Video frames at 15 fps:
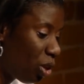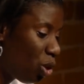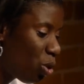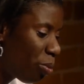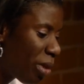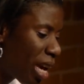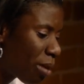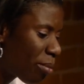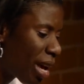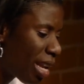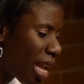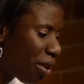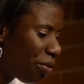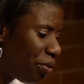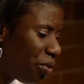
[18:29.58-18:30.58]
You make my
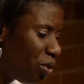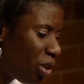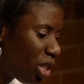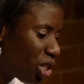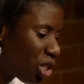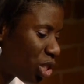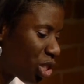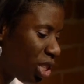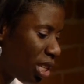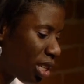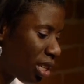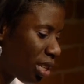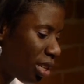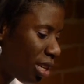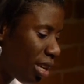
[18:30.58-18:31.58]
life full and
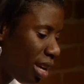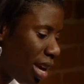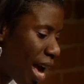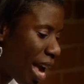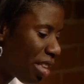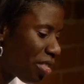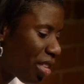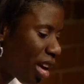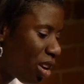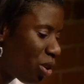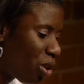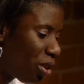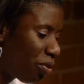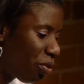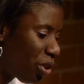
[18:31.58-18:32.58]
chic. I thank
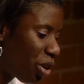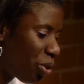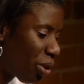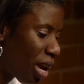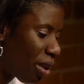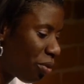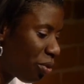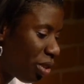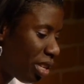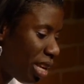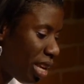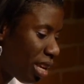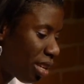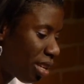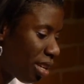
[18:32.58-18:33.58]
God for you every
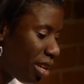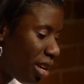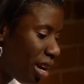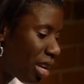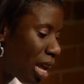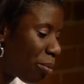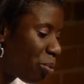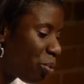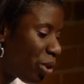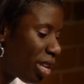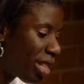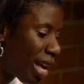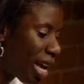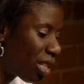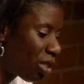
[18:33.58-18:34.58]
day. And I pray
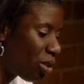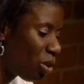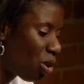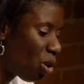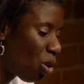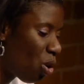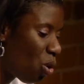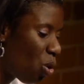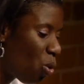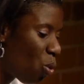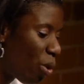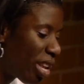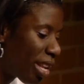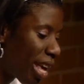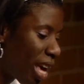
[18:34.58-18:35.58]
that
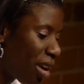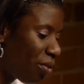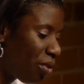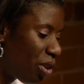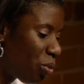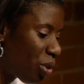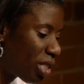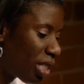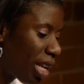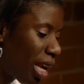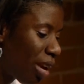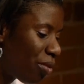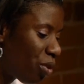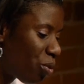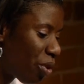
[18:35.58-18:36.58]
whenever,
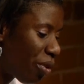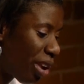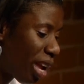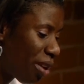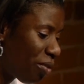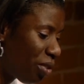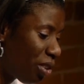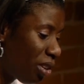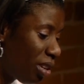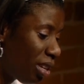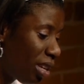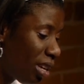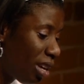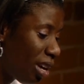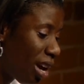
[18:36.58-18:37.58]
whatever, wherever,
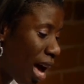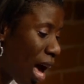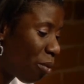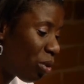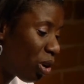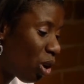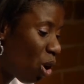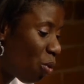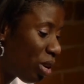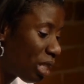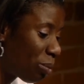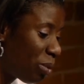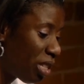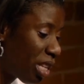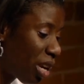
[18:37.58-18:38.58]
I will always
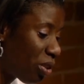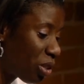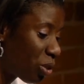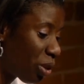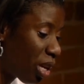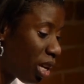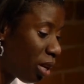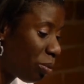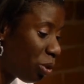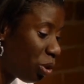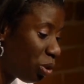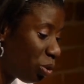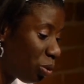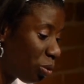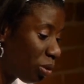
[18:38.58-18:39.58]
be there to help
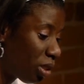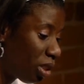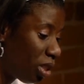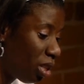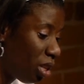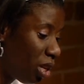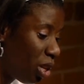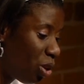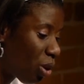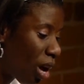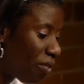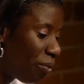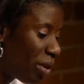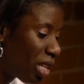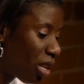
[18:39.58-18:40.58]
you. You
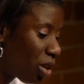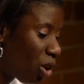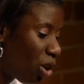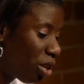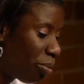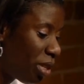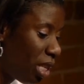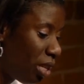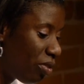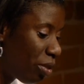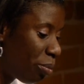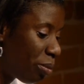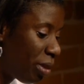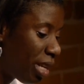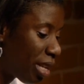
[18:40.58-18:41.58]
have been an
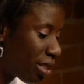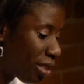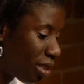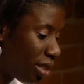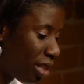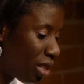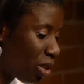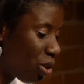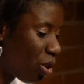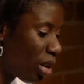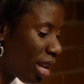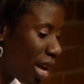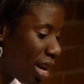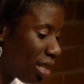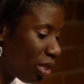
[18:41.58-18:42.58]
unbelievable blessing, and God
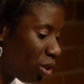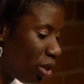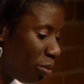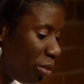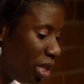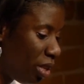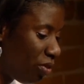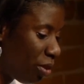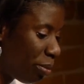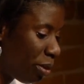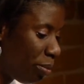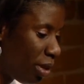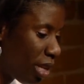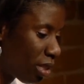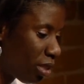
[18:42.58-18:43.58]
has unbelievable
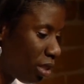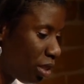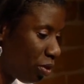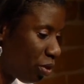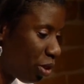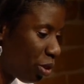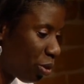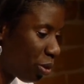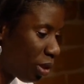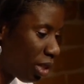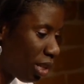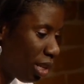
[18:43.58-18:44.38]
blessings for you.